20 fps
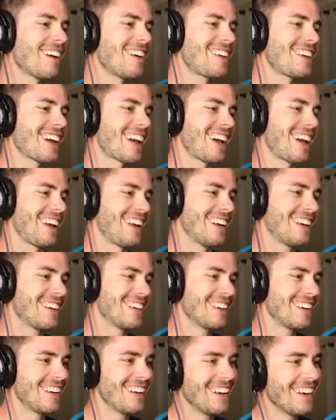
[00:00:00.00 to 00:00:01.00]
okay.
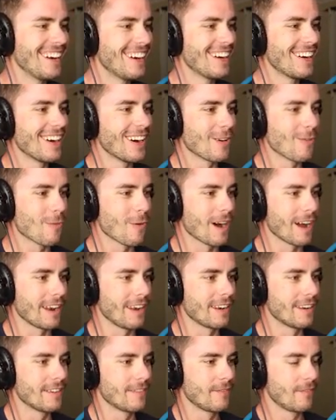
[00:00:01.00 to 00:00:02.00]
A
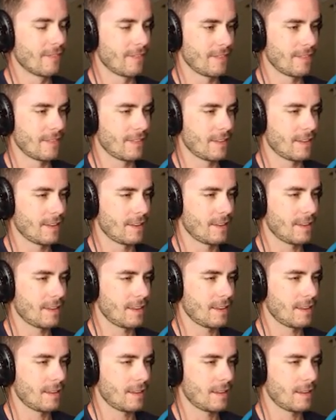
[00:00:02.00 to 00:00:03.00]
one.
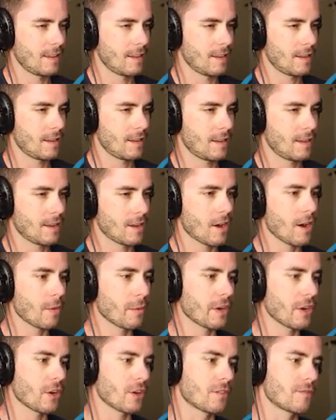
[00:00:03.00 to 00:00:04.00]
Yeah. Oh,
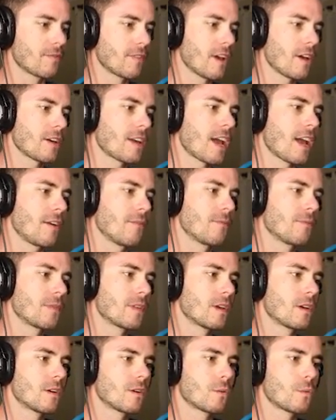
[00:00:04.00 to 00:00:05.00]
we're good. Okay.
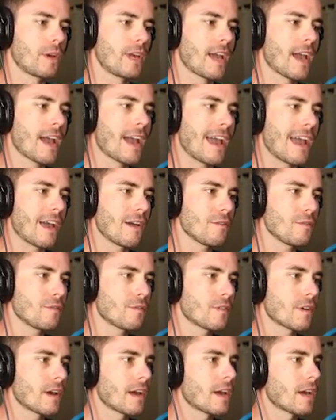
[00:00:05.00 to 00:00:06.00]
We
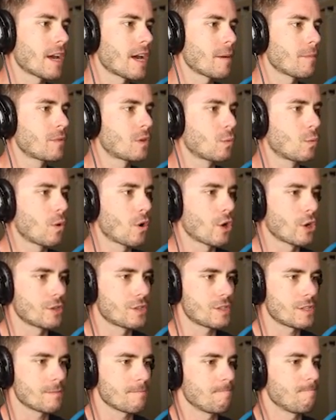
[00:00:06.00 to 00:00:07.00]
have um, the
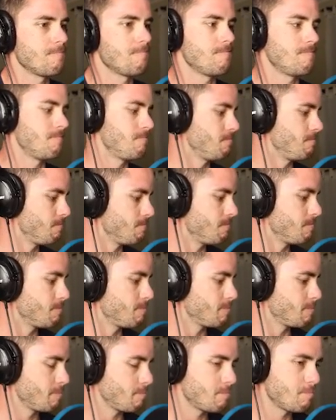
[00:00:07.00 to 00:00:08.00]
words.
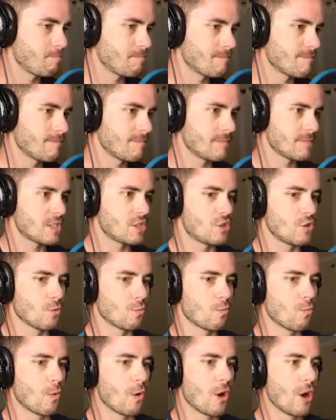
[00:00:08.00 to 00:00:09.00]
The words. All
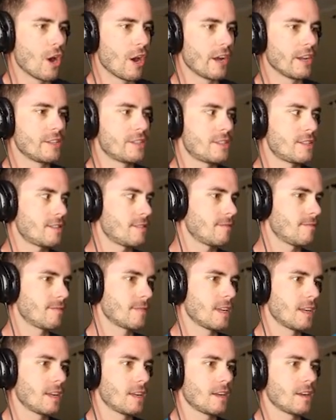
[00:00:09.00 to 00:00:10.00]
right, the go words. on. Tell me what the word is.
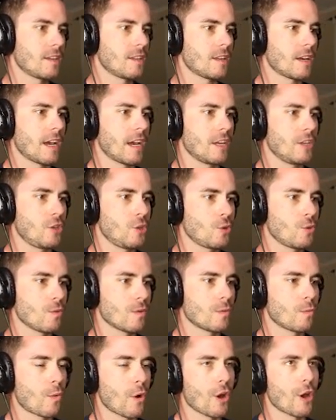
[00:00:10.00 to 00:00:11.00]
Uh,
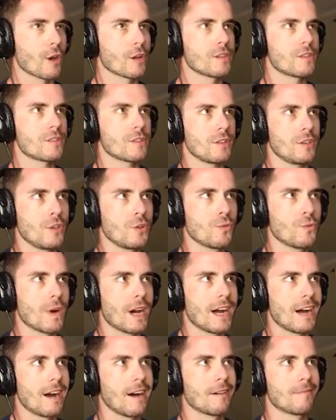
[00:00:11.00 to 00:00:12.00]
you words. You
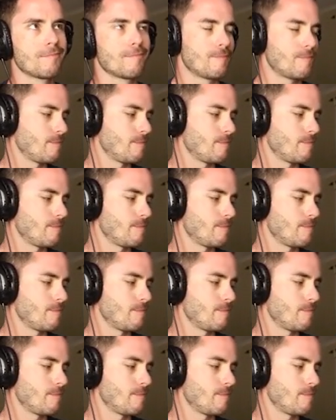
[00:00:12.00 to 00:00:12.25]
are.